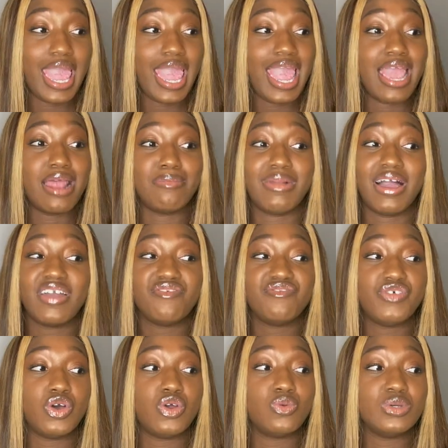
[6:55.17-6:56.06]
and my
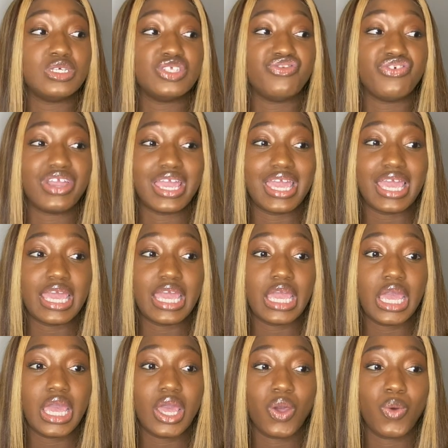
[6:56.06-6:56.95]
phone was
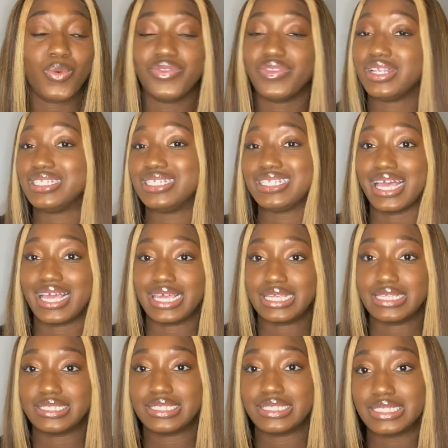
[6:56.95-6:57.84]
ringing within
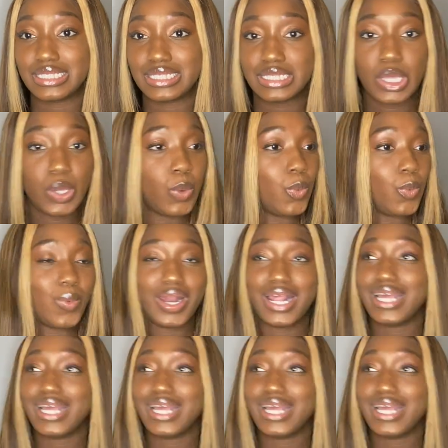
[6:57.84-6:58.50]
seconds. When